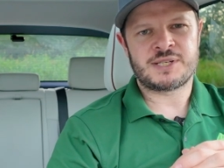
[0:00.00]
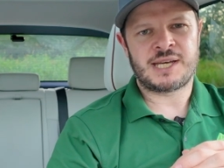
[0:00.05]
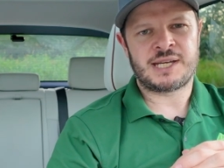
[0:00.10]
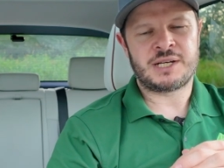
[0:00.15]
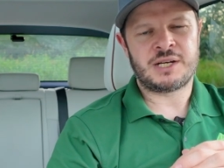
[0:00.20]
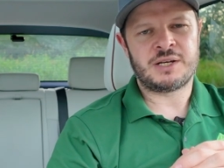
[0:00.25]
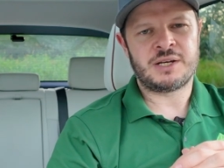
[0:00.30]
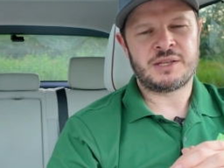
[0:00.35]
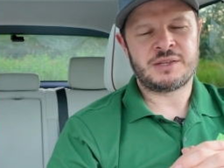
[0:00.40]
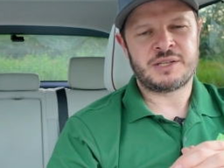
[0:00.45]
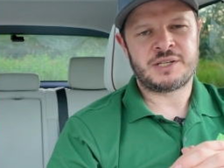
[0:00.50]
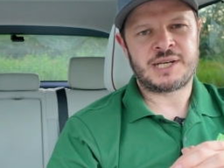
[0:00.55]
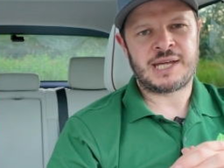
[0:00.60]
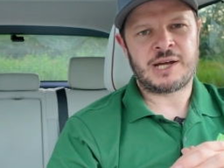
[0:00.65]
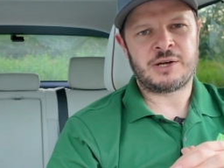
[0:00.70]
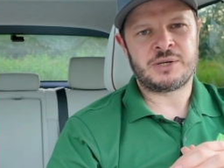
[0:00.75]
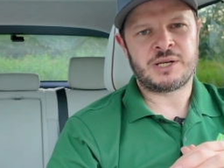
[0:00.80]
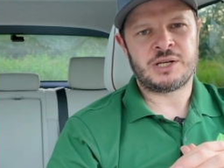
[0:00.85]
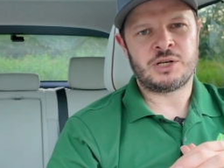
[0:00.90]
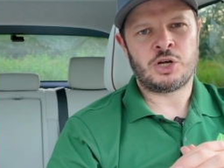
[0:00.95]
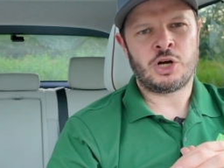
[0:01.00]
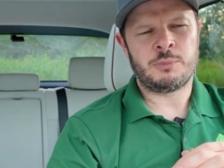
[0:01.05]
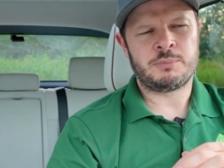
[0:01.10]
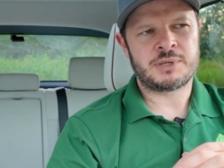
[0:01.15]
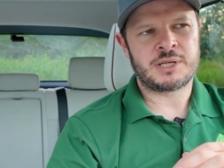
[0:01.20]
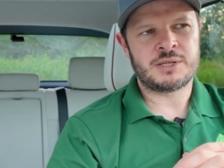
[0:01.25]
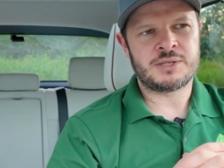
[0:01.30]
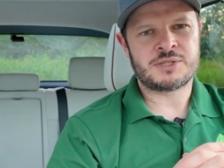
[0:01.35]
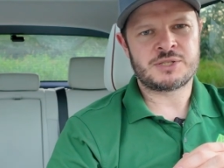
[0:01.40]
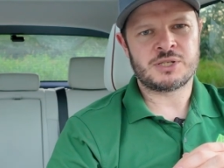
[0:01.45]
and another down in
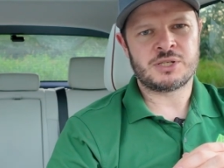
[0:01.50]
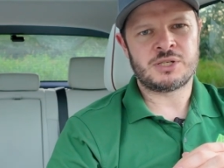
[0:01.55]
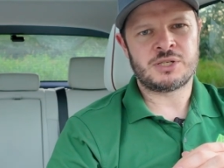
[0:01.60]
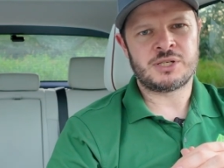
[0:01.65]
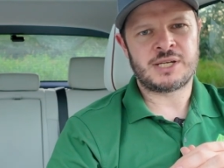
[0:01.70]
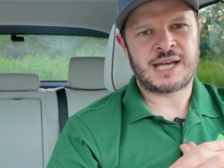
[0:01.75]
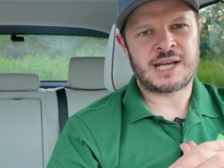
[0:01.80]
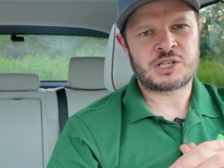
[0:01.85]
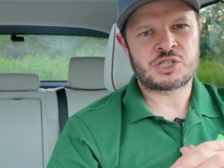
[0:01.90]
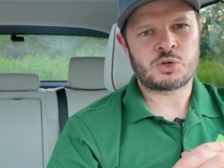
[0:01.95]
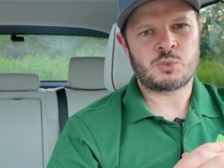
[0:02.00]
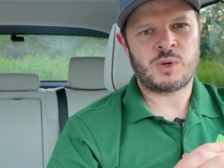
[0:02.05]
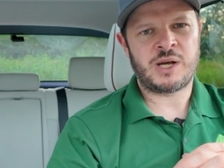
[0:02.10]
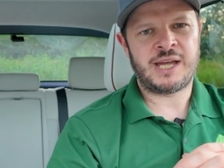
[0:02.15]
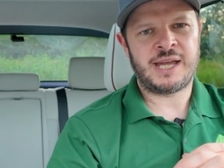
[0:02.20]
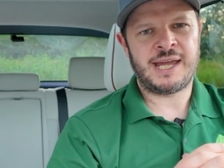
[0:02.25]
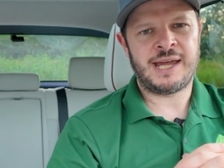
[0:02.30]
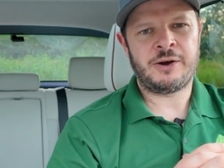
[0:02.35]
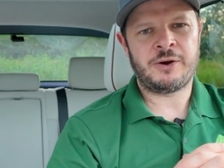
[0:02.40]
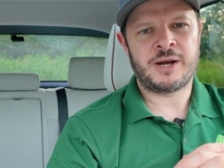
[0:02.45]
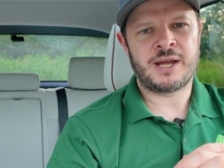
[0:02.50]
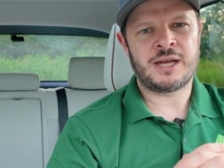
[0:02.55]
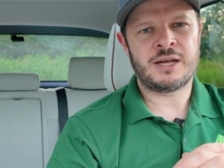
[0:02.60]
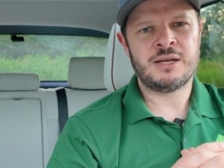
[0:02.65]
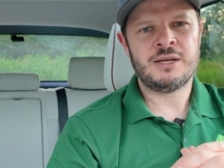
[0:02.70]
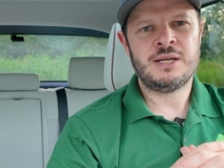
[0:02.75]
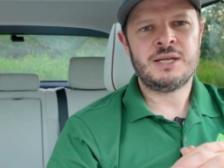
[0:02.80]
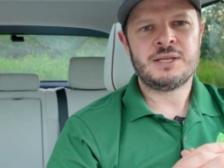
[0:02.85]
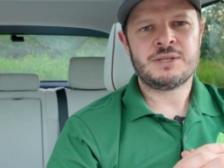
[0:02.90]
Hopkinton, Ashaway area.